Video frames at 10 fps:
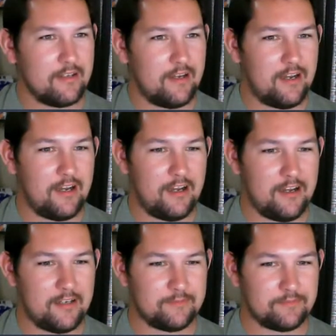
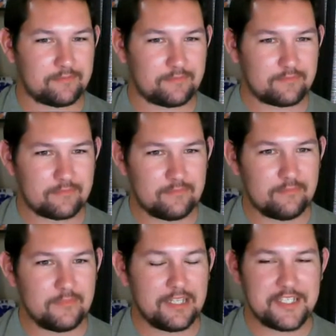Um,
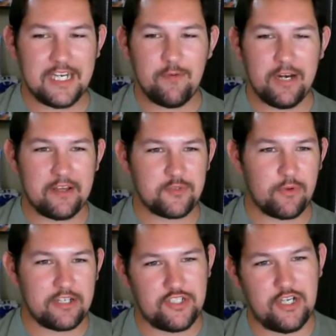does anyone else
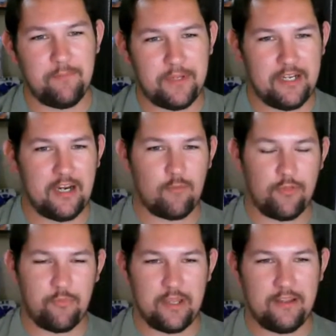want to jump in here
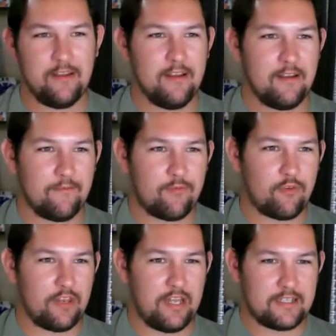with me for
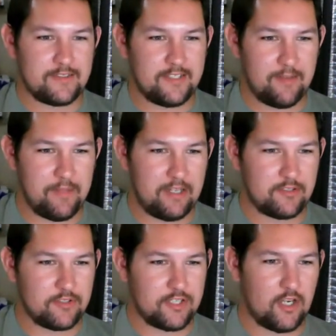the next 10 minutes
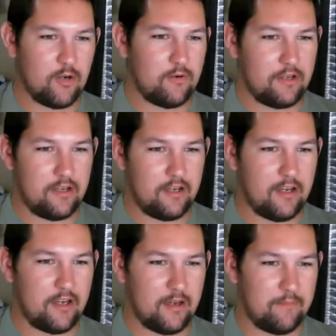or so?
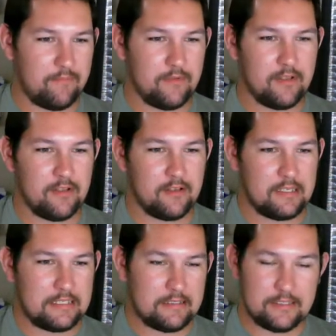Because
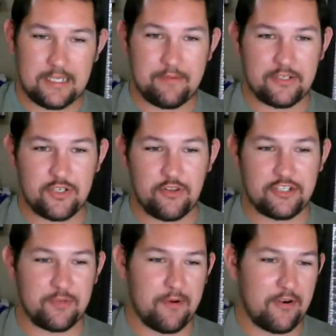um, I'm not sure the
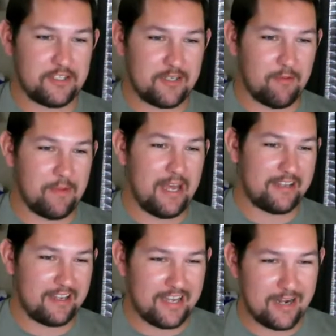jabroni's coming back.
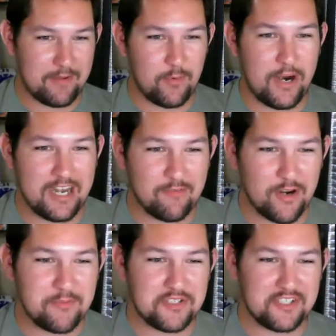I got him in a waiting
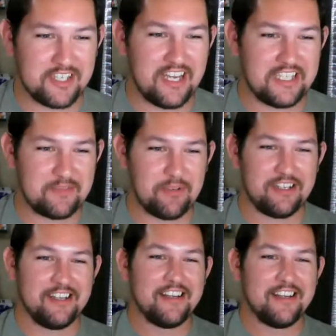room just in case, but